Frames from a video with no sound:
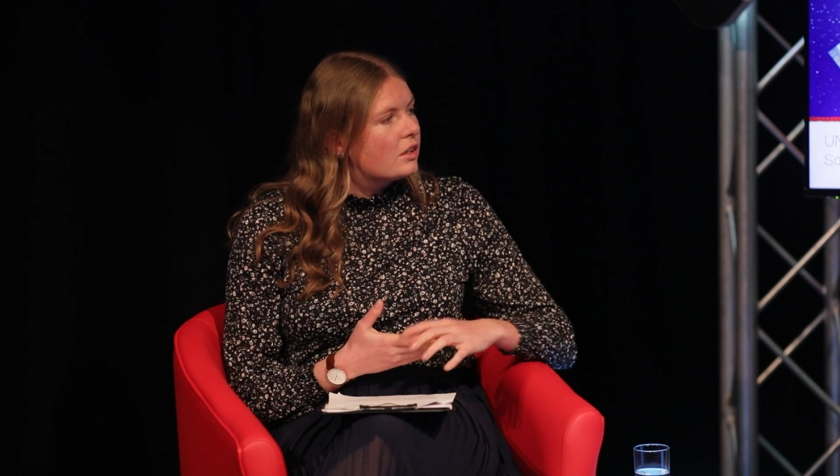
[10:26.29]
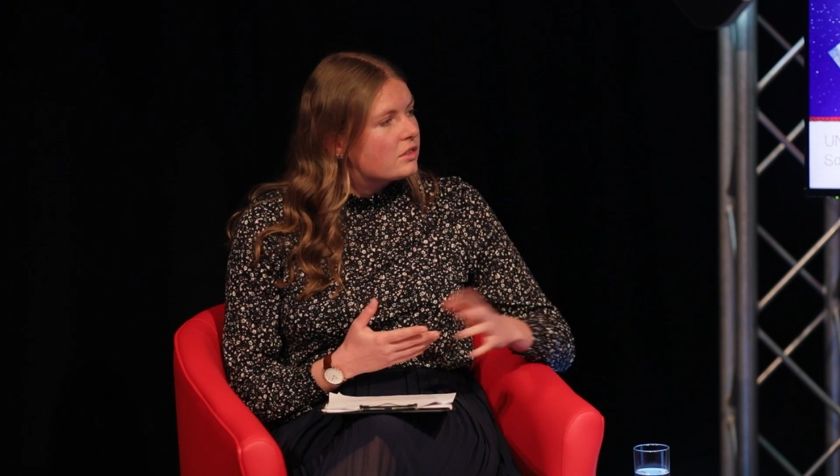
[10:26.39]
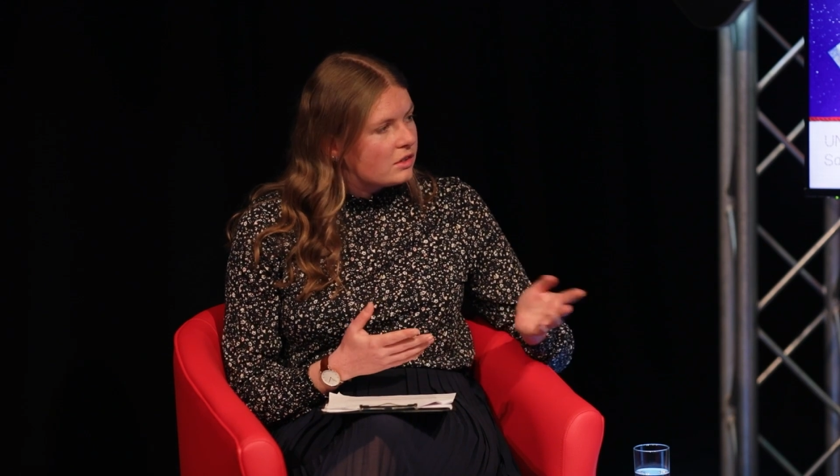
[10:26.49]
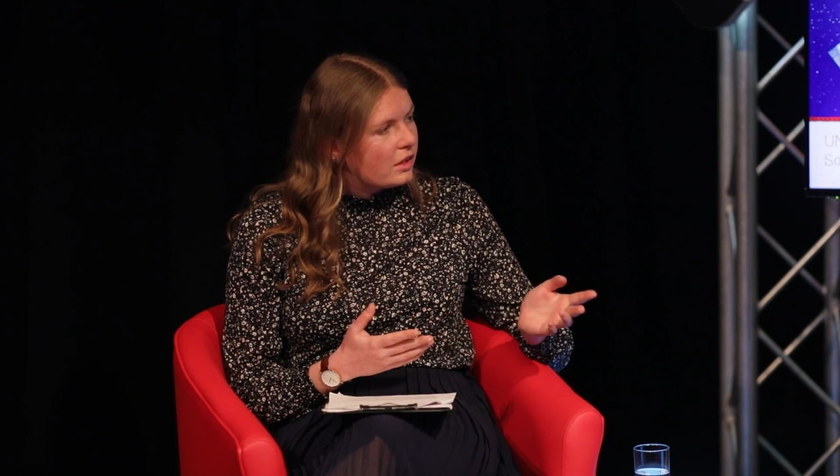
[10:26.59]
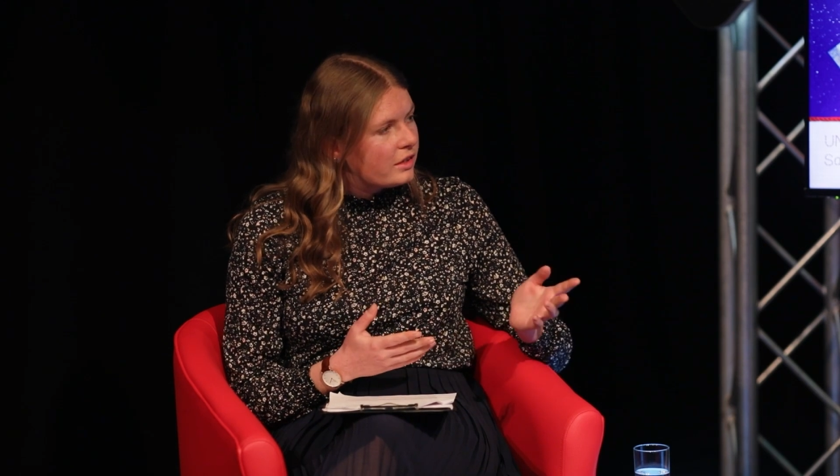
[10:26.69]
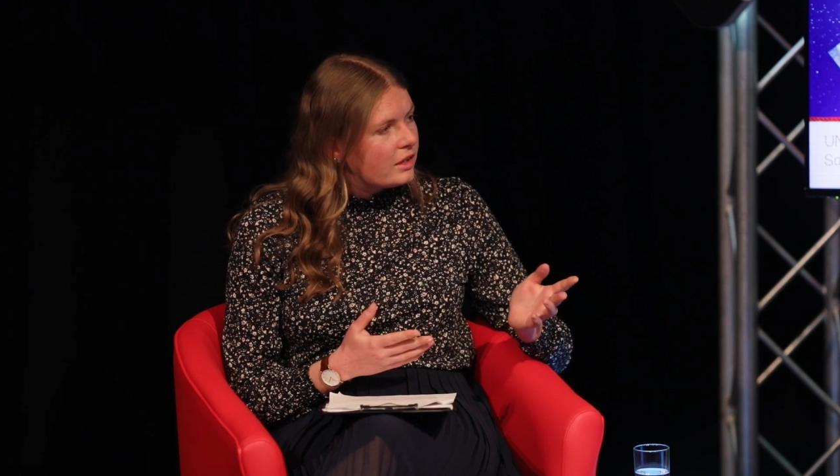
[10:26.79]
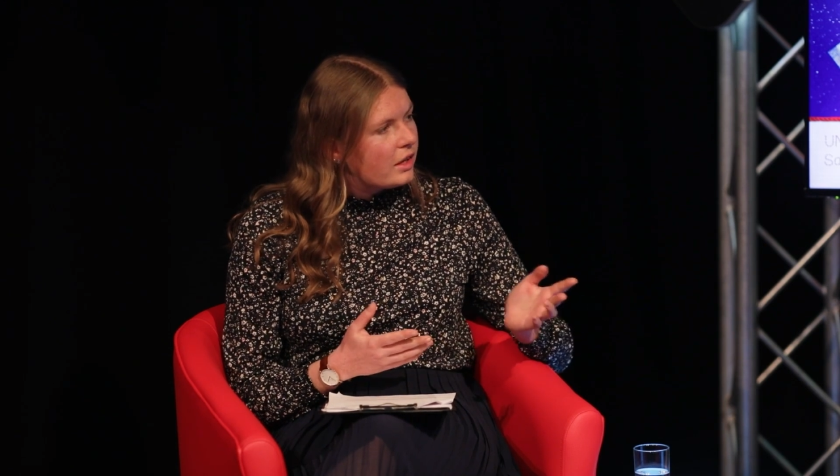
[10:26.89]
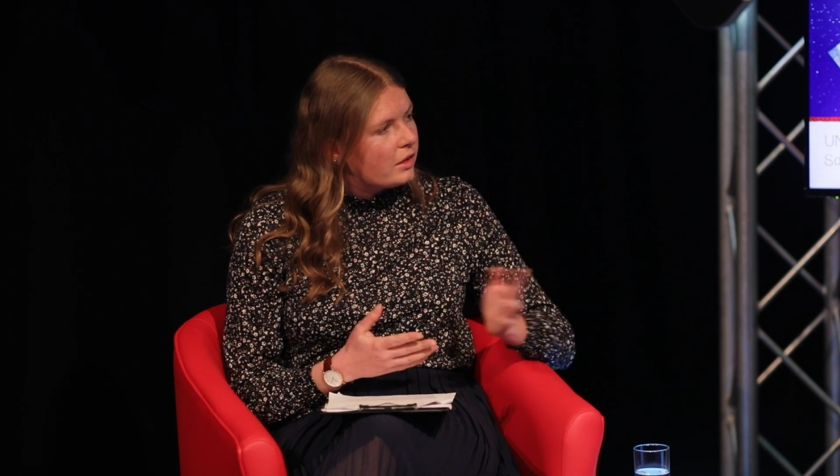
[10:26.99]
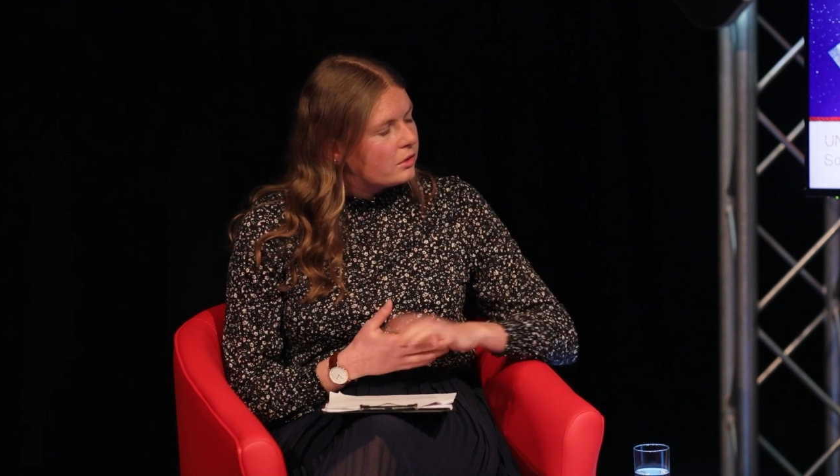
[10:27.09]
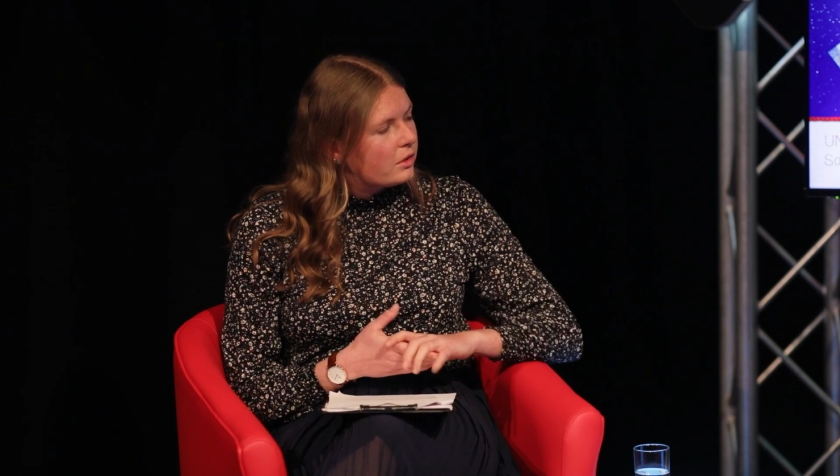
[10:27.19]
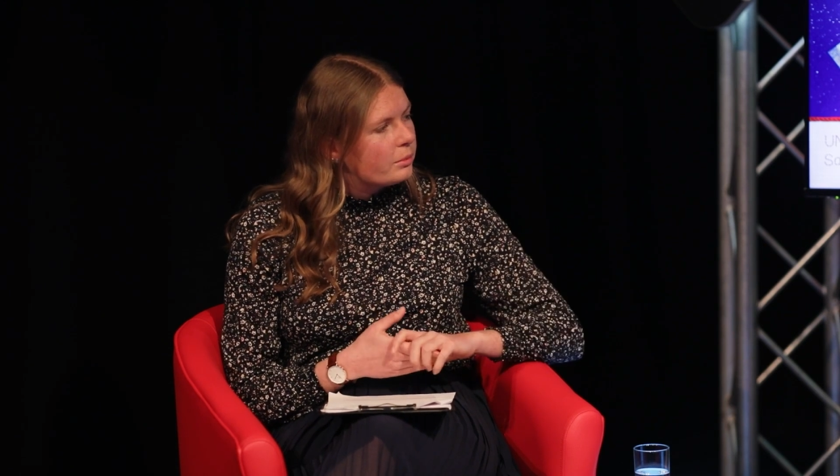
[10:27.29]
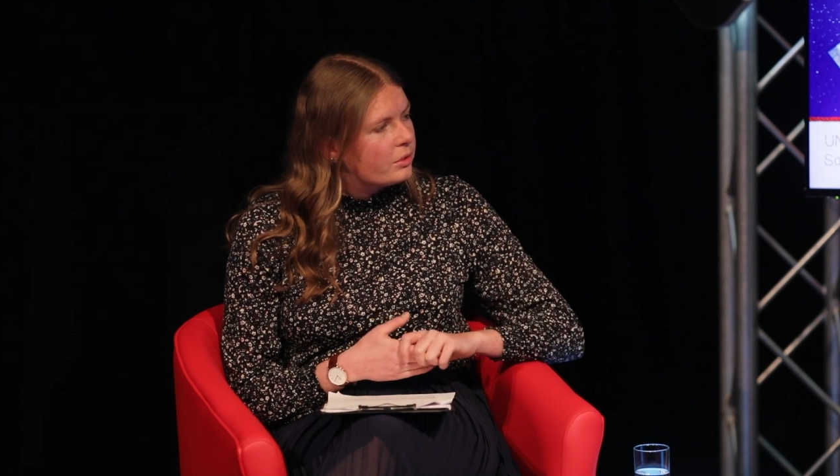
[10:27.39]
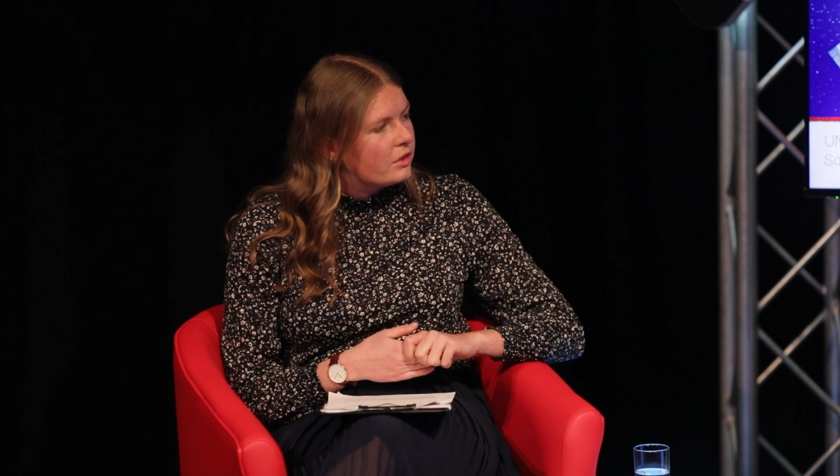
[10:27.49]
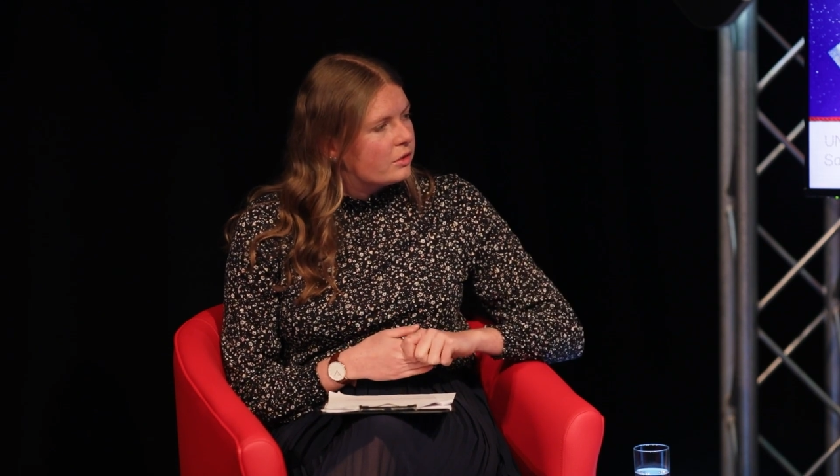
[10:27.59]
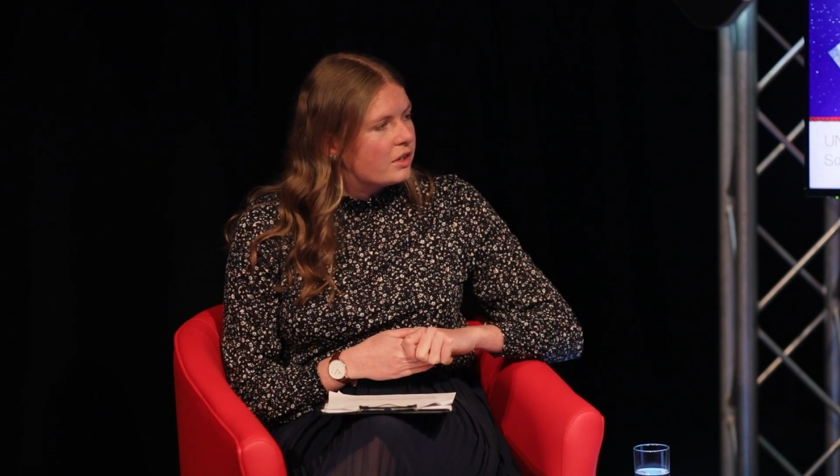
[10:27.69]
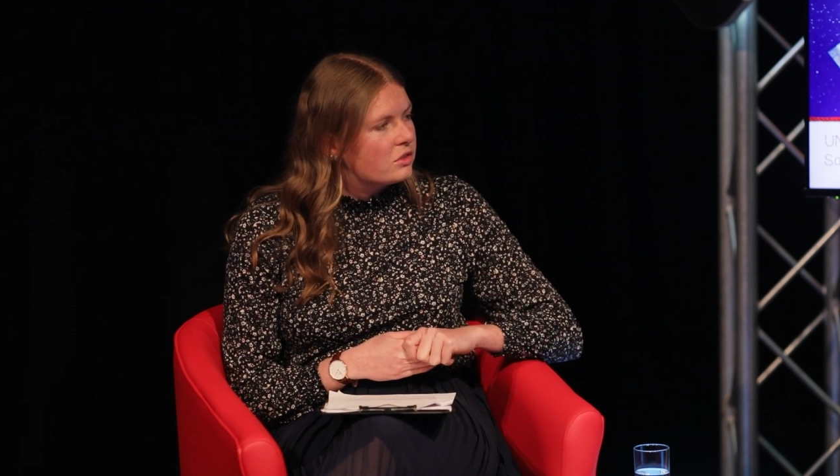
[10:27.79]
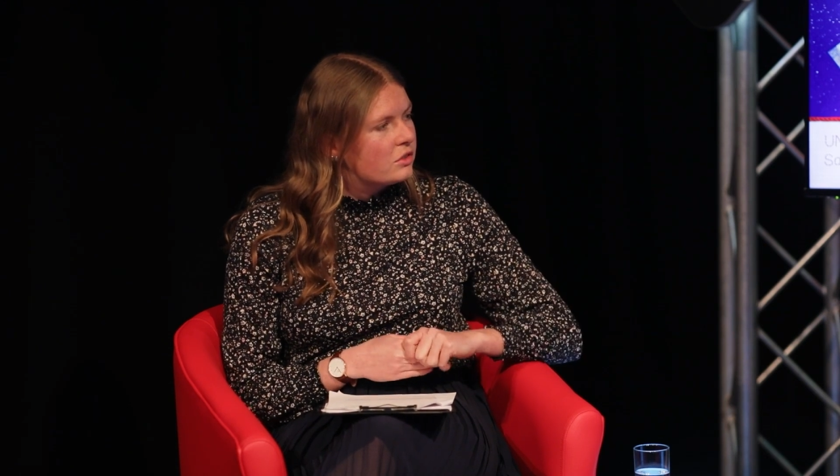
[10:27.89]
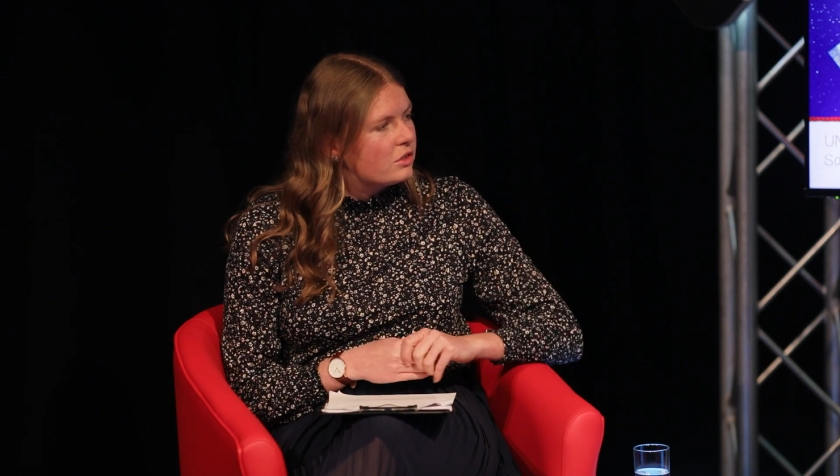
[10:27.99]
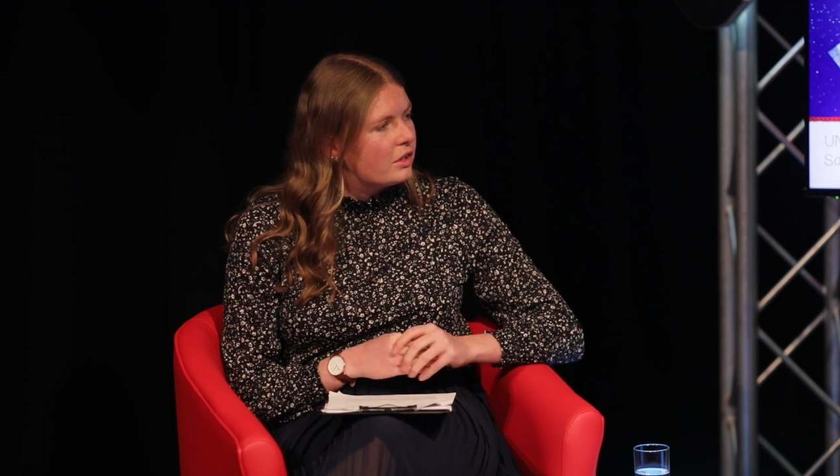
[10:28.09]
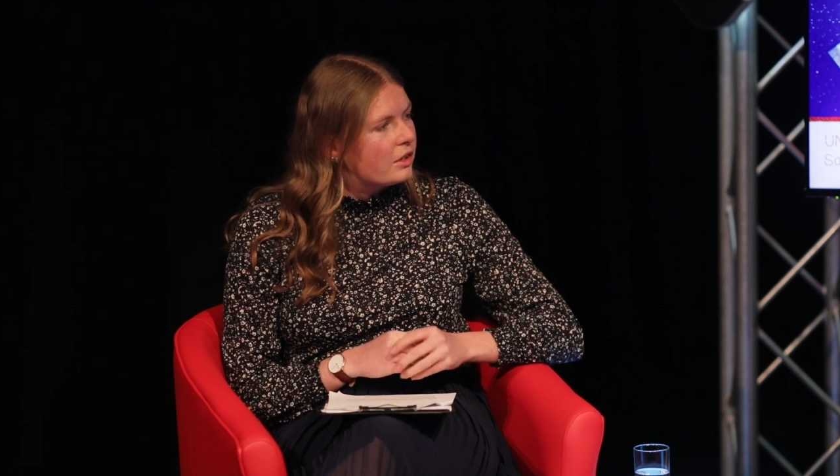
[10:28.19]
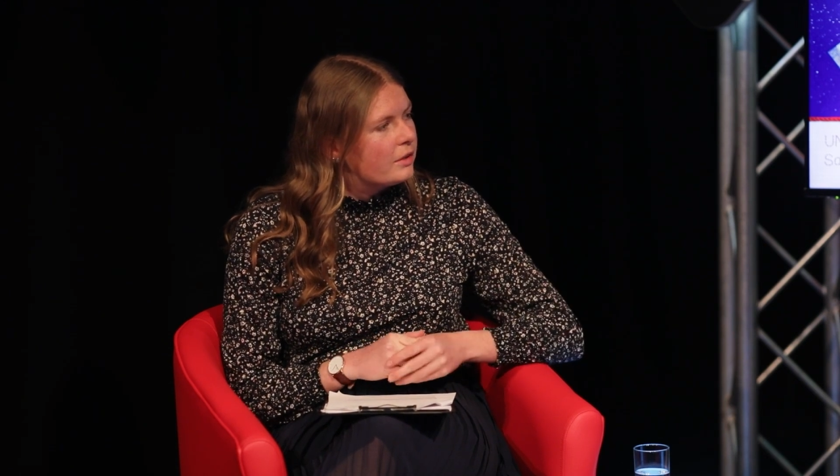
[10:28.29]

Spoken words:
Sonali, I'll bring the question to you.